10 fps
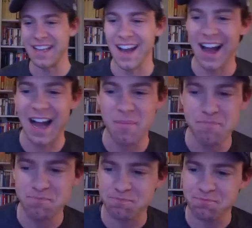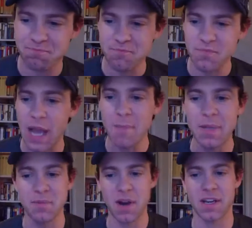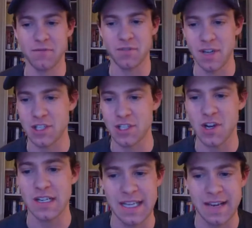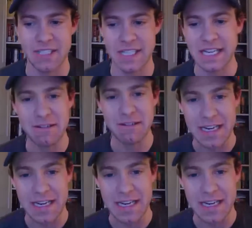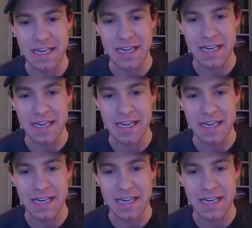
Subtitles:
I'm in the market for a Scar 17 right now. So,